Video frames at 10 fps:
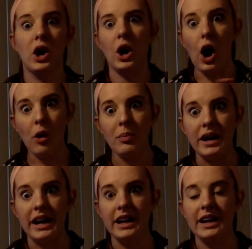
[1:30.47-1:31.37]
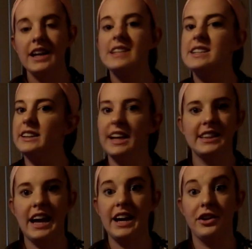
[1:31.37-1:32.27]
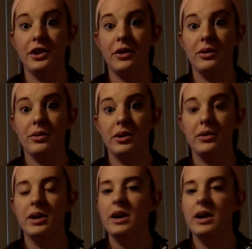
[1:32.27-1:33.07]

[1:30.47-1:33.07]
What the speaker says: are opening to let that air go through.